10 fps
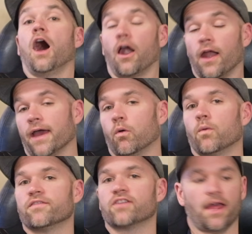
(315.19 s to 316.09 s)
All right,
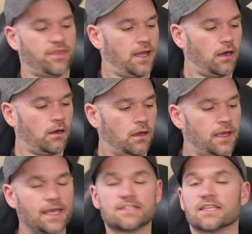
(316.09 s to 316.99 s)
what we've got there
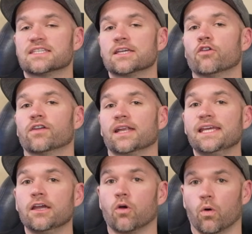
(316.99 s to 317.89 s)
is a C over
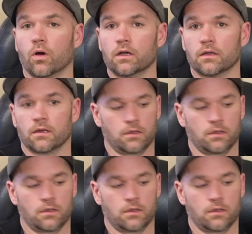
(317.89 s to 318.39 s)
E chord.